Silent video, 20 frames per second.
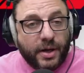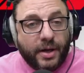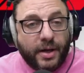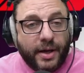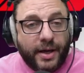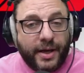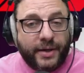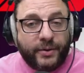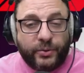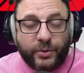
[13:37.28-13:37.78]

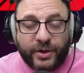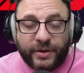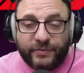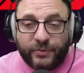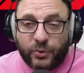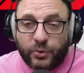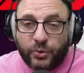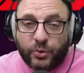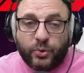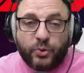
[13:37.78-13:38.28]
and you have
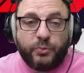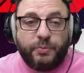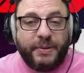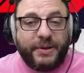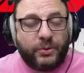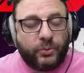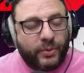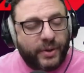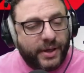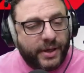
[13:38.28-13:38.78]
to choose
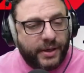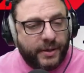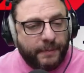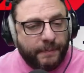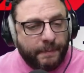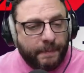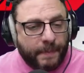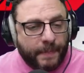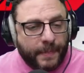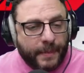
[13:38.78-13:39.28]
between
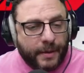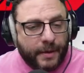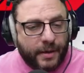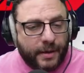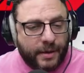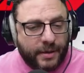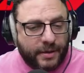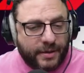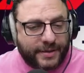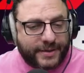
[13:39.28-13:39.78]

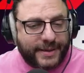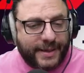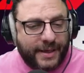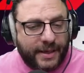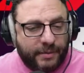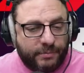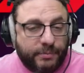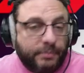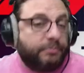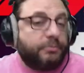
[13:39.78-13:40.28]

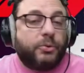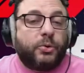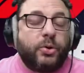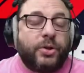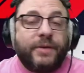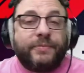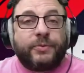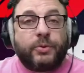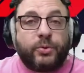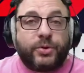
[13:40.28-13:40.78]
you
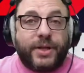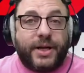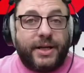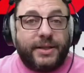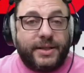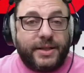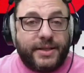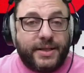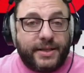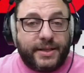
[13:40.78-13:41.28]
have two
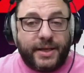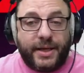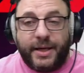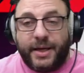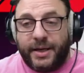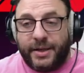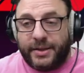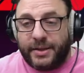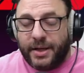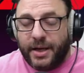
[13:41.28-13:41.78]
strategies
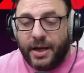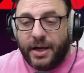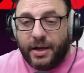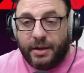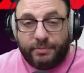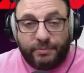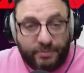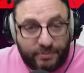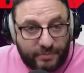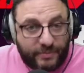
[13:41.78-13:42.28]
and
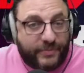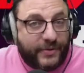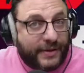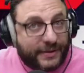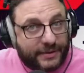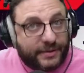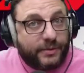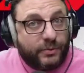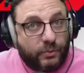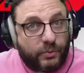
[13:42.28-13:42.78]

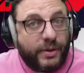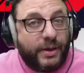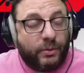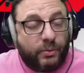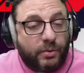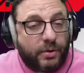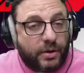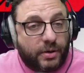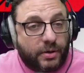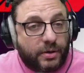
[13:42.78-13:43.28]
that will
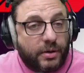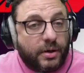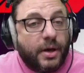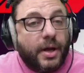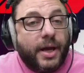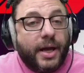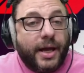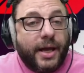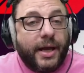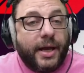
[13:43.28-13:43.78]
work,
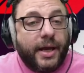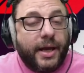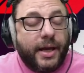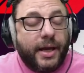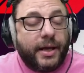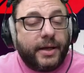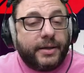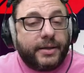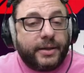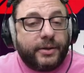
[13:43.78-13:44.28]

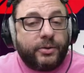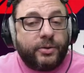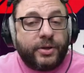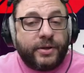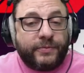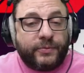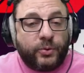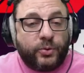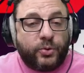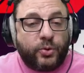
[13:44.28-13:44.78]
and you
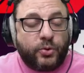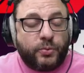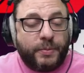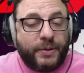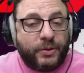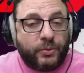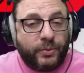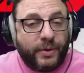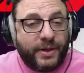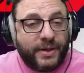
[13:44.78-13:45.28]
have to choose
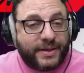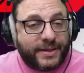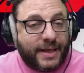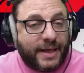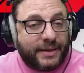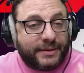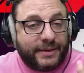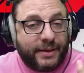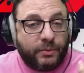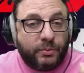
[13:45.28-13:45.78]
between
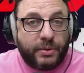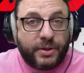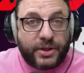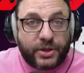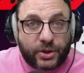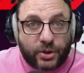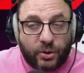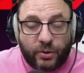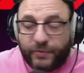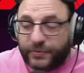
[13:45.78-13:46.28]
starting with
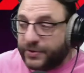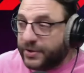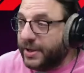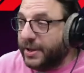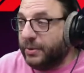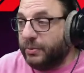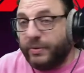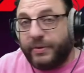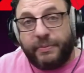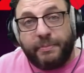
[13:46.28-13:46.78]
softs
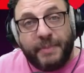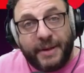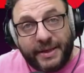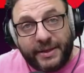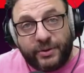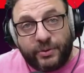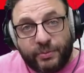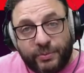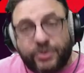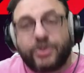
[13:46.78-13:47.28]
and with
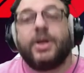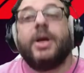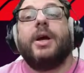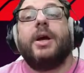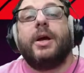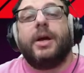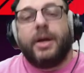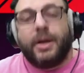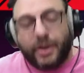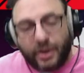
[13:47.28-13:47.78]
mediums,
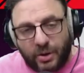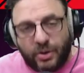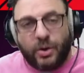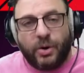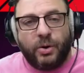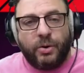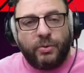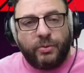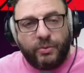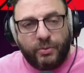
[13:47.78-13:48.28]

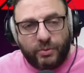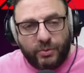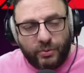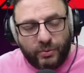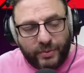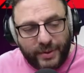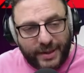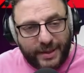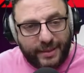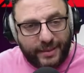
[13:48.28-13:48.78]
go
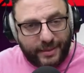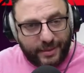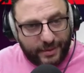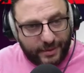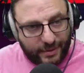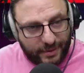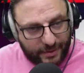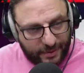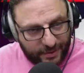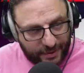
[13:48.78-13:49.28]
with
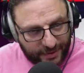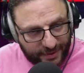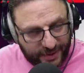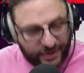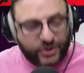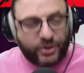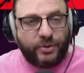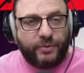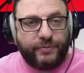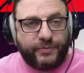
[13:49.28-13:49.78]
the
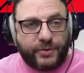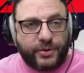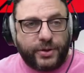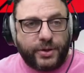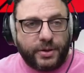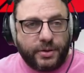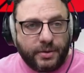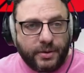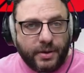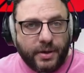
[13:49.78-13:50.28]

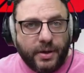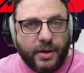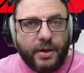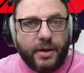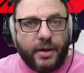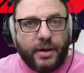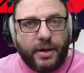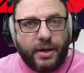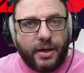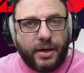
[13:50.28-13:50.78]
softs.
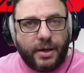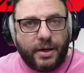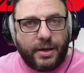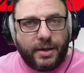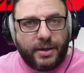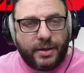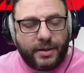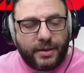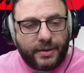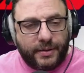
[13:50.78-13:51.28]

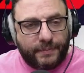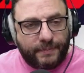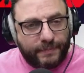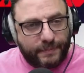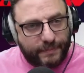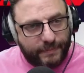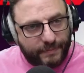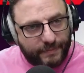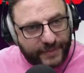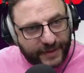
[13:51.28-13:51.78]

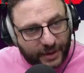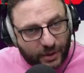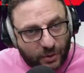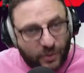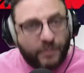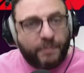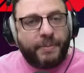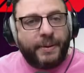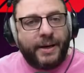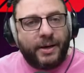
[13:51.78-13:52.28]
The
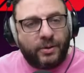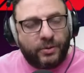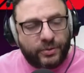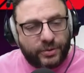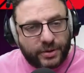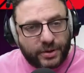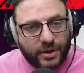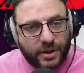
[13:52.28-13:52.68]
compound